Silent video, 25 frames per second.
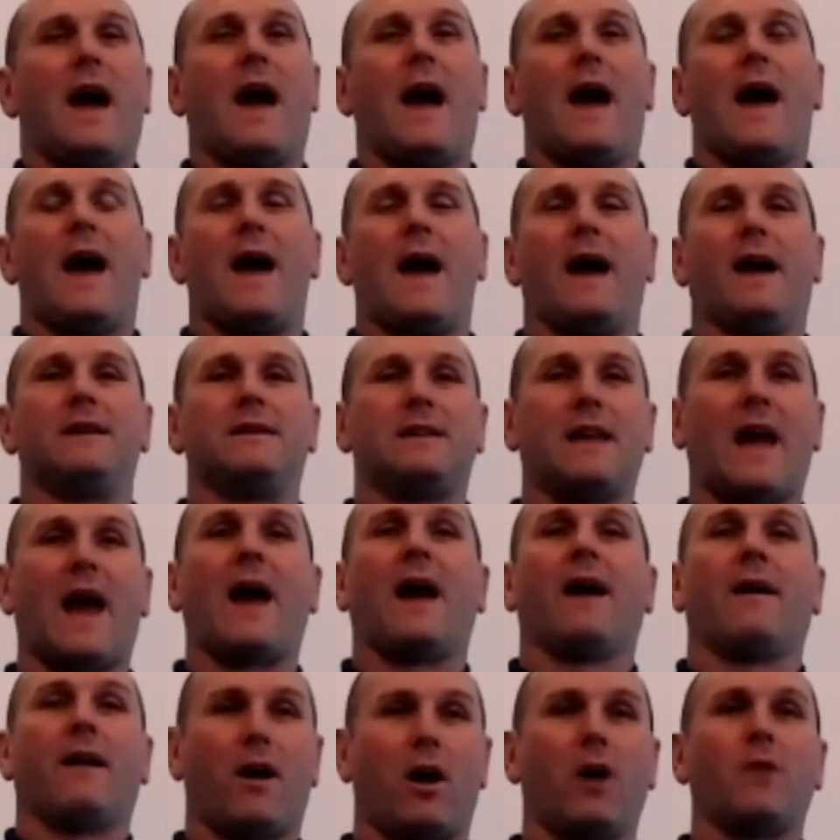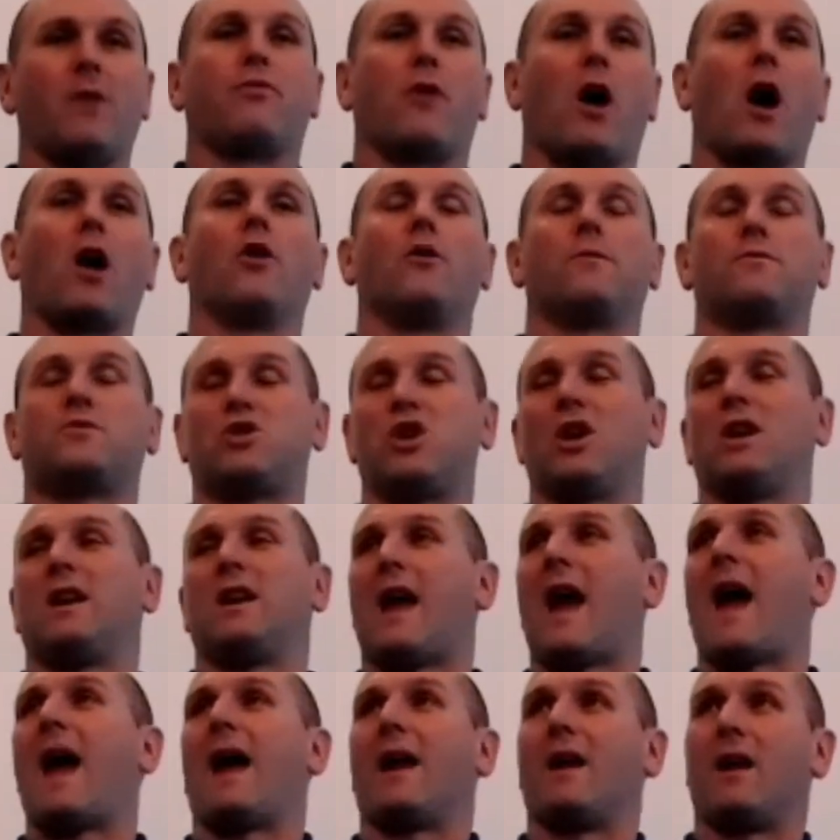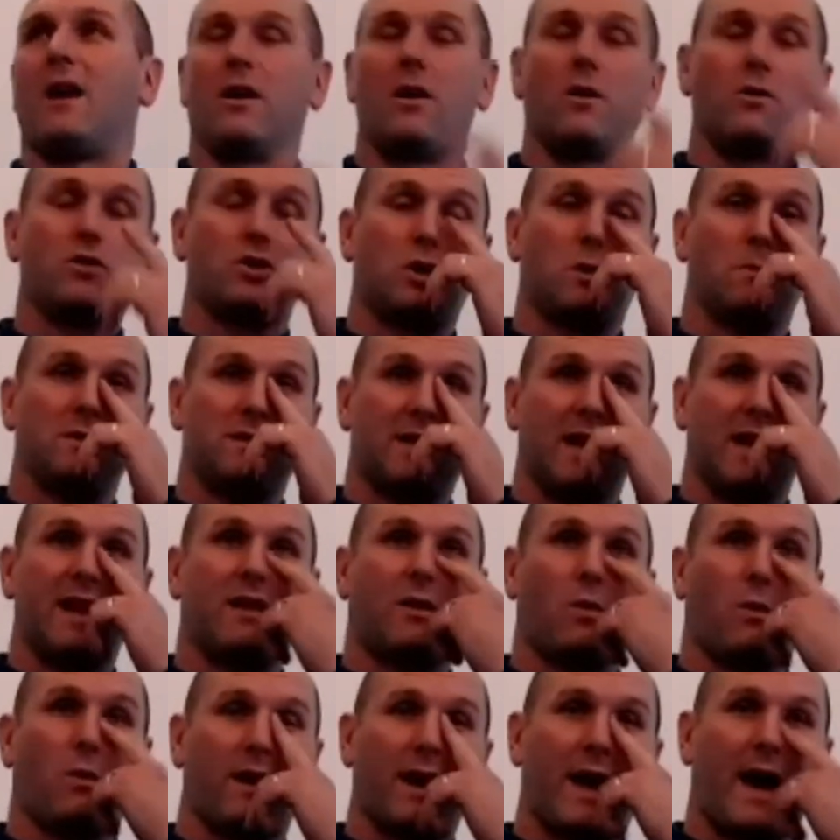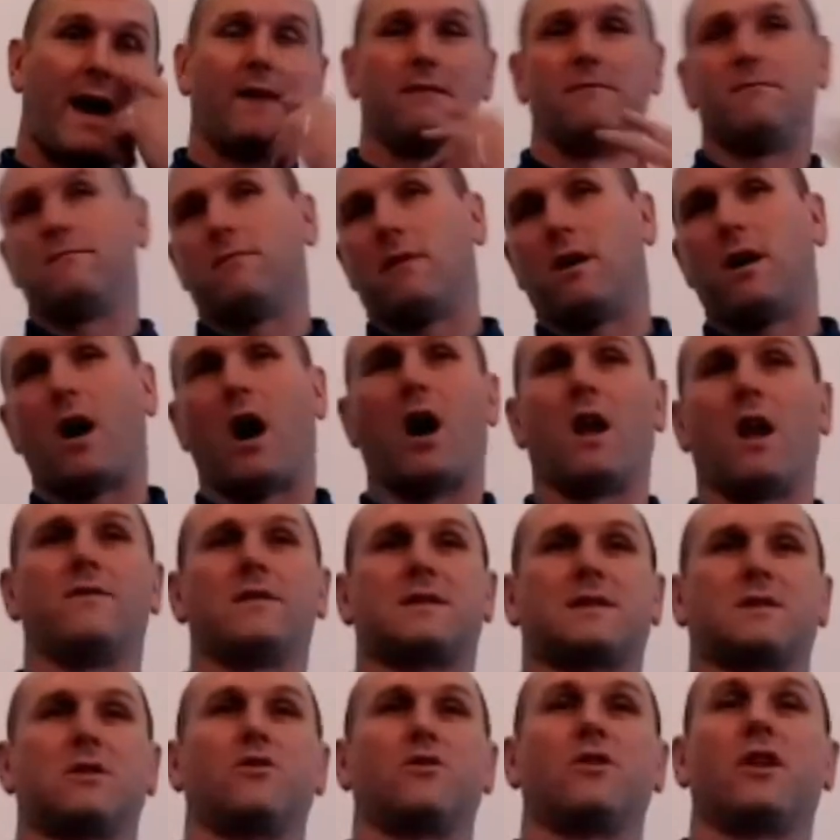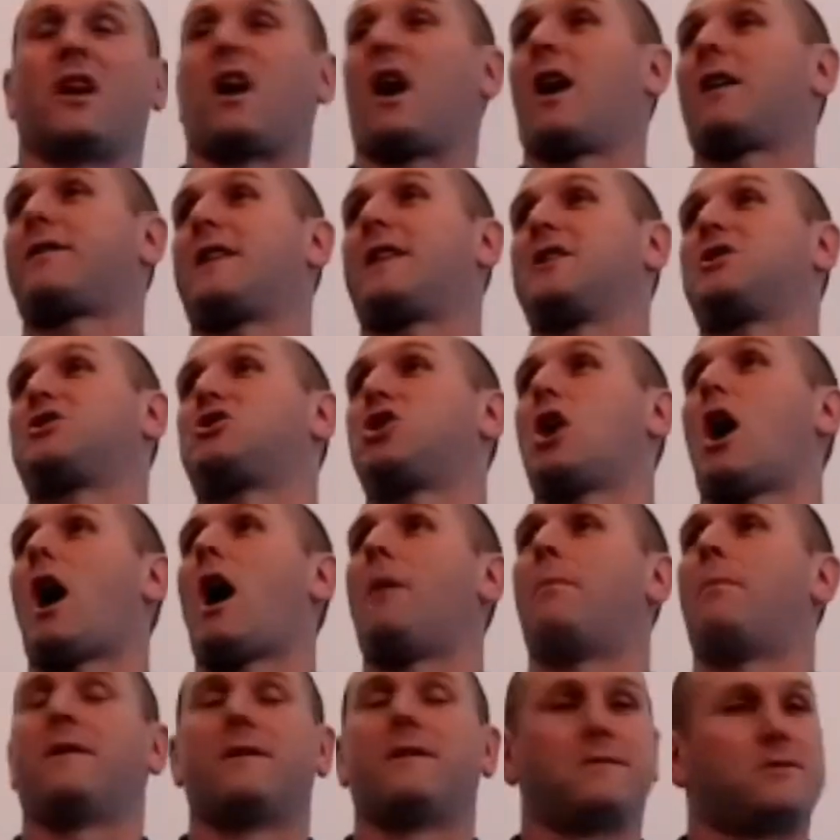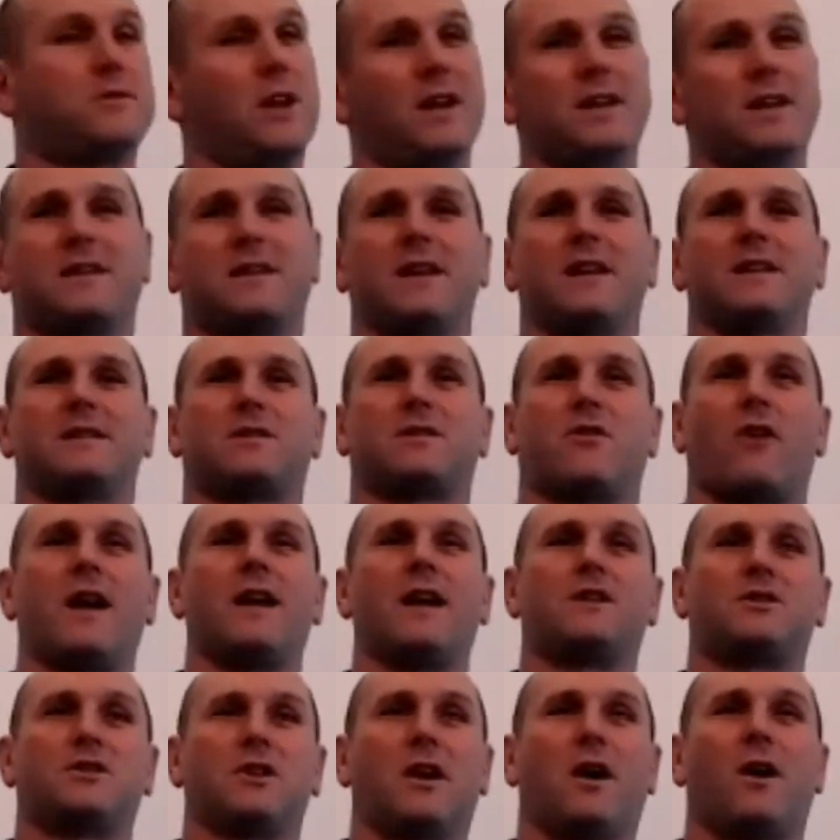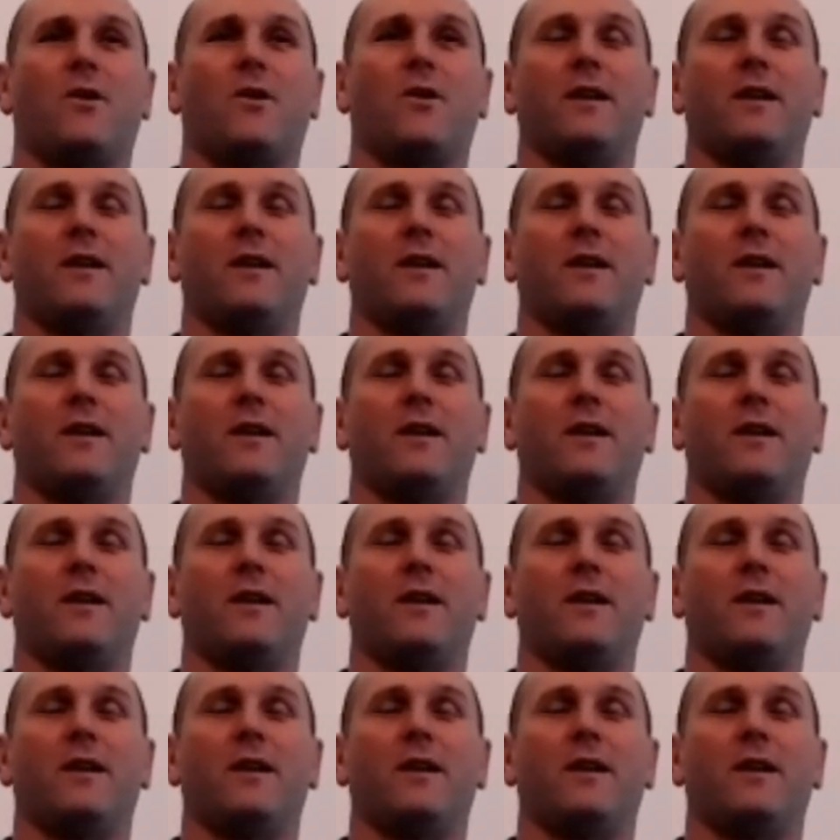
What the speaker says: I brought up GEA and I knew she was into it, and all of a sudden I got this job. It's great,